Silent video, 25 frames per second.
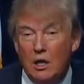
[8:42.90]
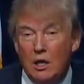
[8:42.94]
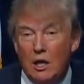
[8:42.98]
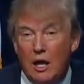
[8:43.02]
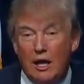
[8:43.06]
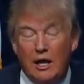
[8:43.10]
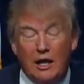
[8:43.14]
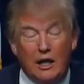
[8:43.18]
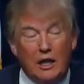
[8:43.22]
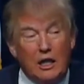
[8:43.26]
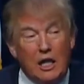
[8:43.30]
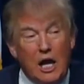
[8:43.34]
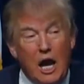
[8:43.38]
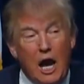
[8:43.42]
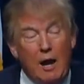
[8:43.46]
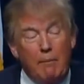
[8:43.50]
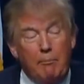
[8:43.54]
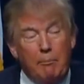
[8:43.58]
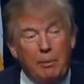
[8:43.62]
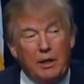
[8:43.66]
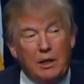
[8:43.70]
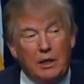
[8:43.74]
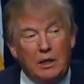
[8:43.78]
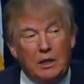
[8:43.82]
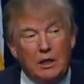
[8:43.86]
an
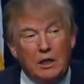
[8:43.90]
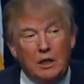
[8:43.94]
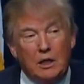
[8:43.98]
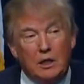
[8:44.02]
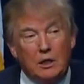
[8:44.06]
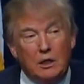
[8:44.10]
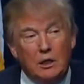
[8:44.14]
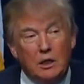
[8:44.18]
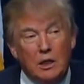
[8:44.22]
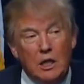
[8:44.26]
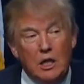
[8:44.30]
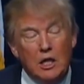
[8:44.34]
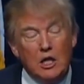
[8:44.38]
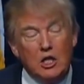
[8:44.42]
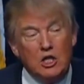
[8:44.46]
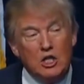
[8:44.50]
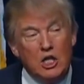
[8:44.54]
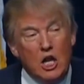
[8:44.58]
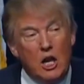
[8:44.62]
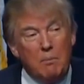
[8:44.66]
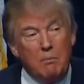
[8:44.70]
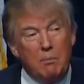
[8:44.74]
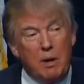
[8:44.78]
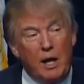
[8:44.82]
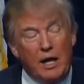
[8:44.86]
incompetent deal,
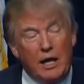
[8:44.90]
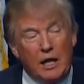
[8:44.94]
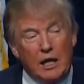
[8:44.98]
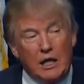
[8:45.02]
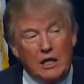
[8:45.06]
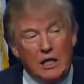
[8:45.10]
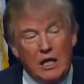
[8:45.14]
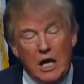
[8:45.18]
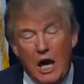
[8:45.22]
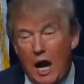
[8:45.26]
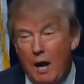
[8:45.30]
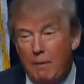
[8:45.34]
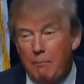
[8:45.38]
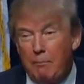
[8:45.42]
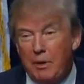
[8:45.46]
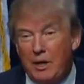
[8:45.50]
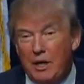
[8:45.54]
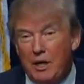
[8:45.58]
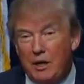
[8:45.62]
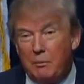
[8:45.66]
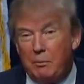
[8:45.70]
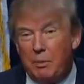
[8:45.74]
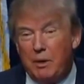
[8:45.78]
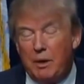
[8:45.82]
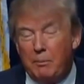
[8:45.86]
done by
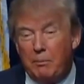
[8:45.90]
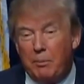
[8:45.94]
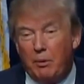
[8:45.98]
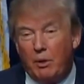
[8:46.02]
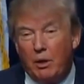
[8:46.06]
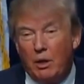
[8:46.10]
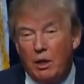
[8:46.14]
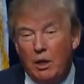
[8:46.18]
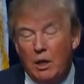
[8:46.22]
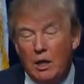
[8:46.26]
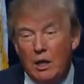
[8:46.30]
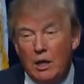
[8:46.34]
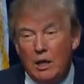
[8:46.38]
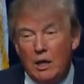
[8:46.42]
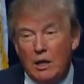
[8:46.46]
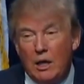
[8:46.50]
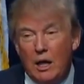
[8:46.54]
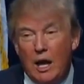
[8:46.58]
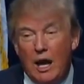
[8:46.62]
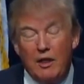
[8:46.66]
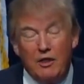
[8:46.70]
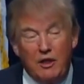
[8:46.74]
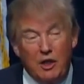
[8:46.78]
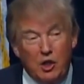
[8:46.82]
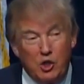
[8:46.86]
incompetent people,
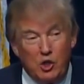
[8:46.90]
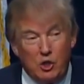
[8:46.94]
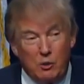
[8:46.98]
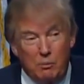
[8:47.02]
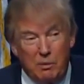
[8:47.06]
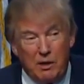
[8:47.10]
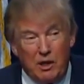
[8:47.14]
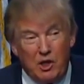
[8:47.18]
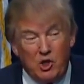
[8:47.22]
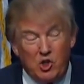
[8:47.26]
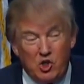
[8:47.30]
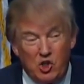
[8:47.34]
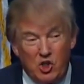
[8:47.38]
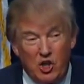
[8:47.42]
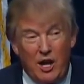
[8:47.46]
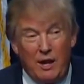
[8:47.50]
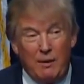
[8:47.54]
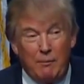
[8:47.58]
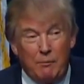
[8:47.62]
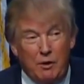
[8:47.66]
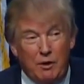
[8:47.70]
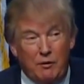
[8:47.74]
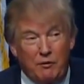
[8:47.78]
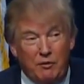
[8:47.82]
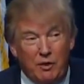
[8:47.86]
and they should be
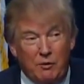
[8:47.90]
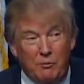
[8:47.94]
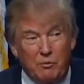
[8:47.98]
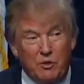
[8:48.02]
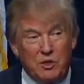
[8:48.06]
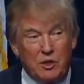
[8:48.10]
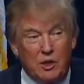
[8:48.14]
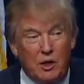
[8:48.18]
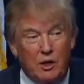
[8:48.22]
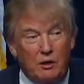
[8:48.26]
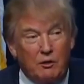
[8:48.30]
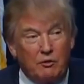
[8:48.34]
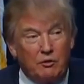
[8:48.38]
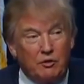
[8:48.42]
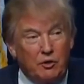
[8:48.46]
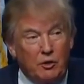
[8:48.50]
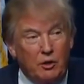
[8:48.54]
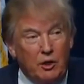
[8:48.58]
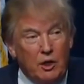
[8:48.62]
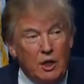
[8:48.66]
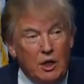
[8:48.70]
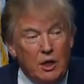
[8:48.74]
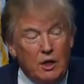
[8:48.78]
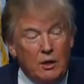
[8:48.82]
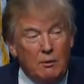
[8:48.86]
ashamed of themselves.
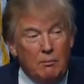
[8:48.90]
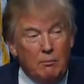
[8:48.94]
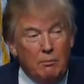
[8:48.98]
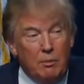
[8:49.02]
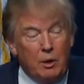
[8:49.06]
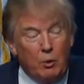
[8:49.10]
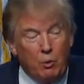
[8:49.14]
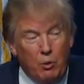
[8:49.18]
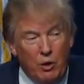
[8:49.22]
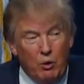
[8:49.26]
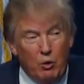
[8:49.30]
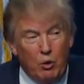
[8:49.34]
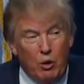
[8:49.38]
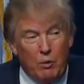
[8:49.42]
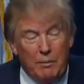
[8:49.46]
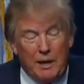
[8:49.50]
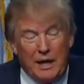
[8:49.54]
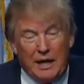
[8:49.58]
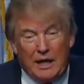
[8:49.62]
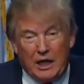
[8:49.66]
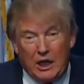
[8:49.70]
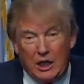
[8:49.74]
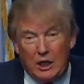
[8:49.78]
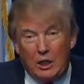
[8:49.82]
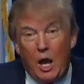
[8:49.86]
But we will
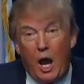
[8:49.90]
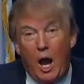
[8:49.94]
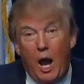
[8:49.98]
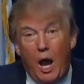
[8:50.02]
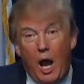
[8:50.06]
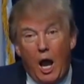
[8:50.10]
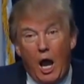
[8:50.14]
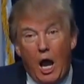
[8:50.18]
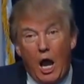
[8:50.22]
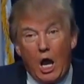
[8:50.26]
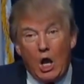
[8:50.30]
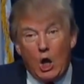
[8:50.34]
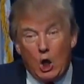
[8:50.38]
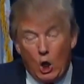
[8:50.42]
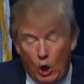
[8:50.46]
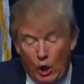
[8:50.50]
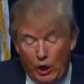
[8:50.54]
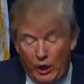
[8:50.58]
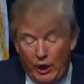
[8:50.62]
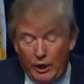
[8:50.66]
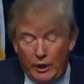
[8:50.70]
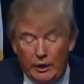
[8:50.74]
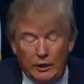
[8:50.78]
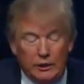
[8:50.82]
make it good.